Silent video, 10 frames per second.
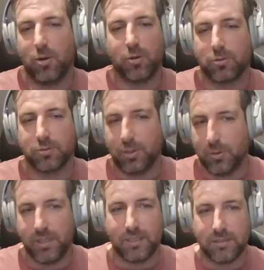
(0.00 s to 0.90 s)
they're not all
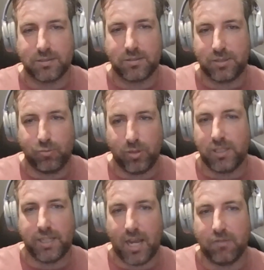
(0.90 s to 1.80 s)
doing it to
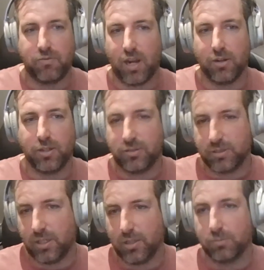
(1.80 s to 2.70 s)
really add value
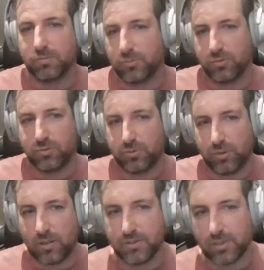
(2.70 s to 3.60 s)
to help
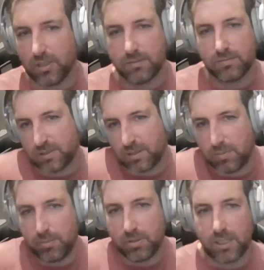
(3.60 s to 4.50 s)
drive site.
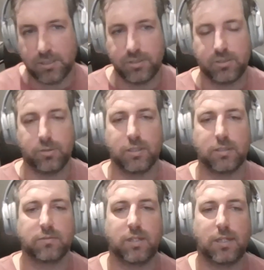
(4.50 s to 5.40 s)
Some people are just
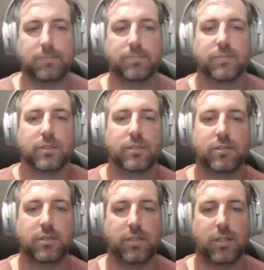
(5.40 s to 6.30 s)
doing it
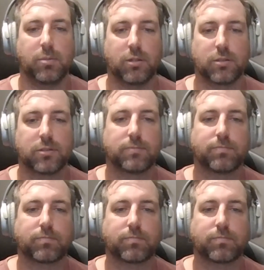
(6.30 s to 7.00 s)
to tick a box.